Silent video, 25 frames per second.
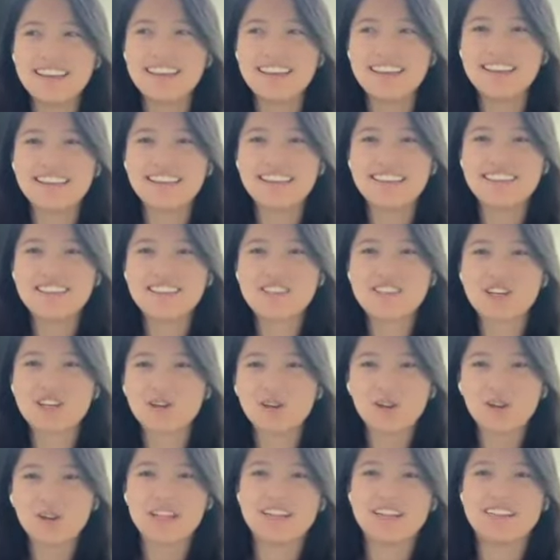in
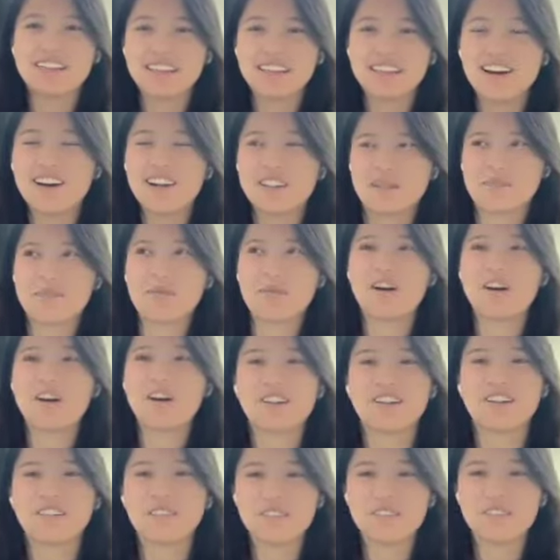totally the other
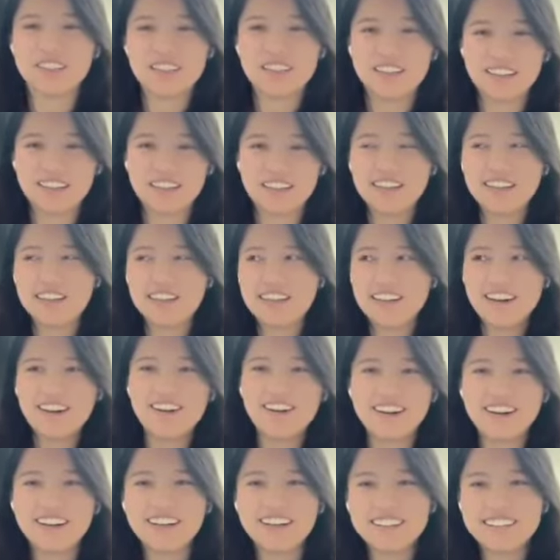part of the
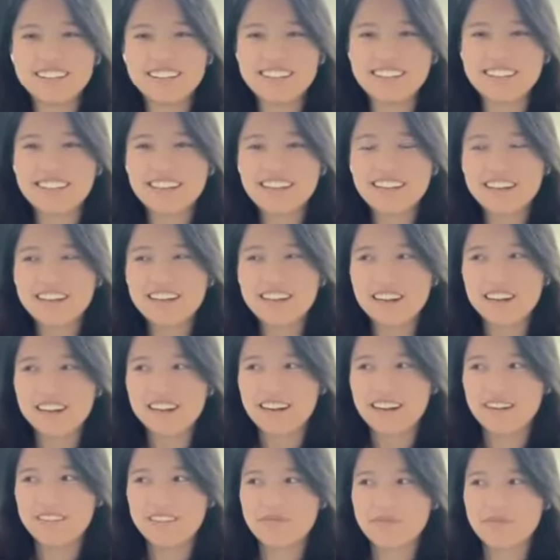earth,
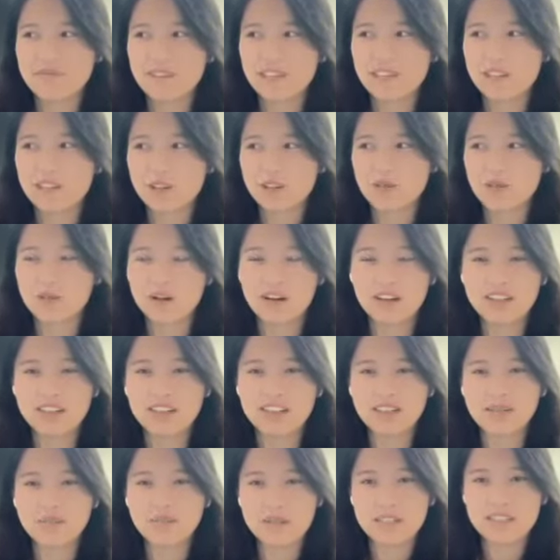
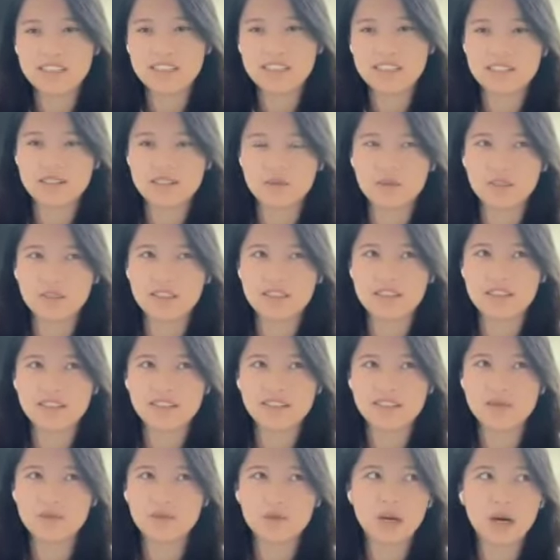running the business with
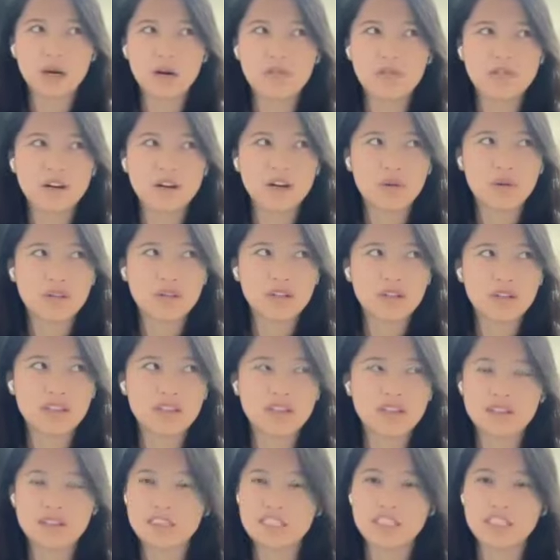a 12-hour,
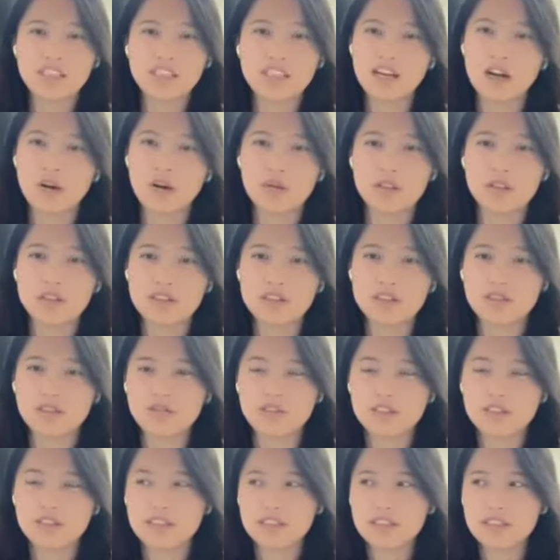13-hour
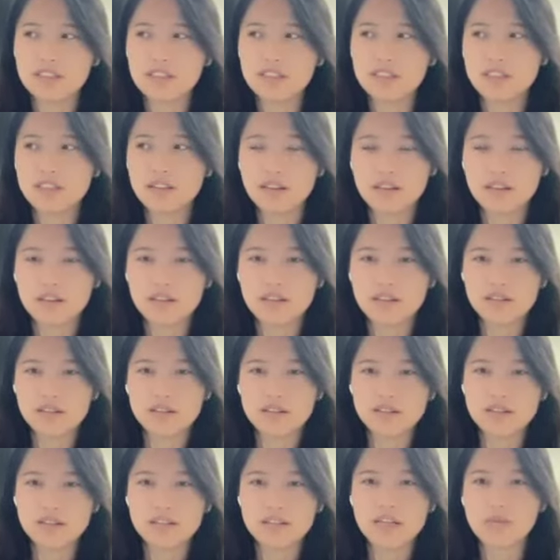different
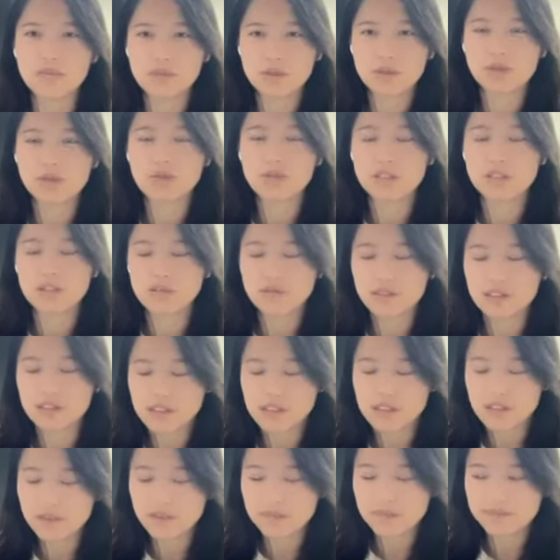time zone
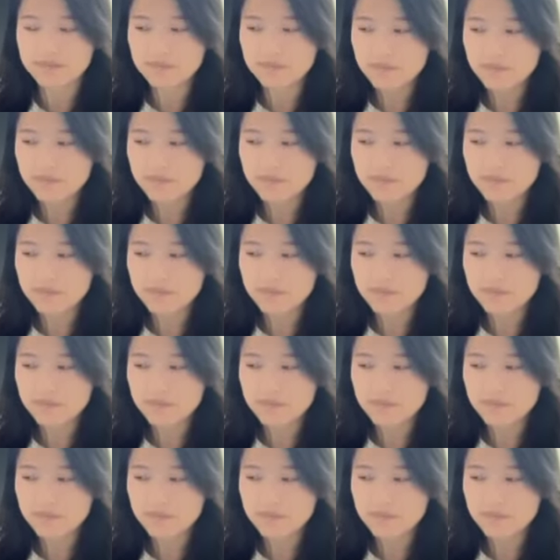difference.